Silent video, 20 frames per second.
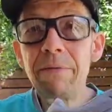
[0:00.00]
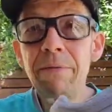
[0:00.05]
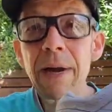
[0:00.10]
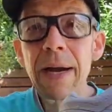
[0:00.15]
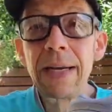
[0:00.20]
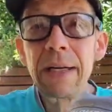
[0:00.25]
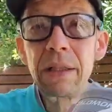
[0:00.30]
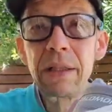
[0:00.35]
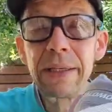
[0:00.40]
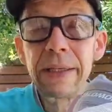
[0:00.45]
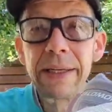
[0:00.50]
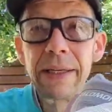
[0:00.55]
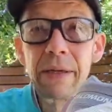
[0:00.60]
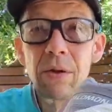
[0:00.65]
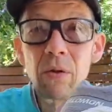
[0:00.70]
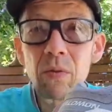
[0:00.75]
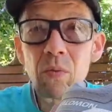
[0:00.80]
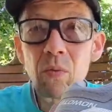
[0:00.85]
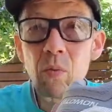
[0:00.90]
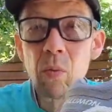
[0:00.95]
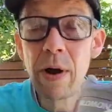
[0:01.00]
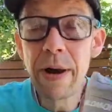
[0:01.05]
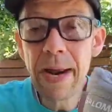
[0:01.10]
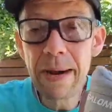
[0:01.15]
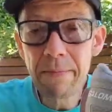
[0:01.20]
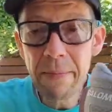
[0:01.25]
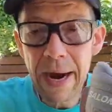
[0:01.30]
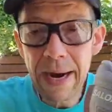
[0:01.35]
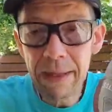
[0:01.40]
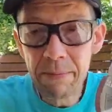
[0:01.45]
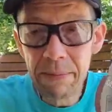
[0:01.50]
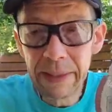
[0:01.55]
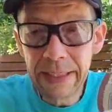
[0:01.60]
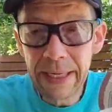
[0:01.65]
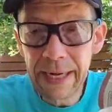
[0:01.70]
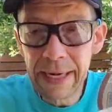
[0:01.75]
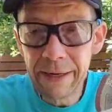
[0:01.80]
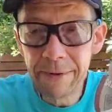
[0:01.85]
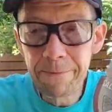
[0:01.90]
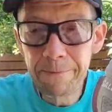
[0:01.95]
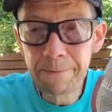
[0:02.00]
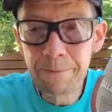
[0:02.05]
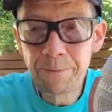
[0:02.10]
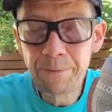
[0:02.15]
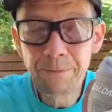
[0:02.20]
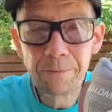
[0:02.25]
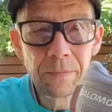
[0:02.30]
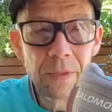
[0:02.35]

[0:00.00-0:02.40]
And finally, would I buy them again?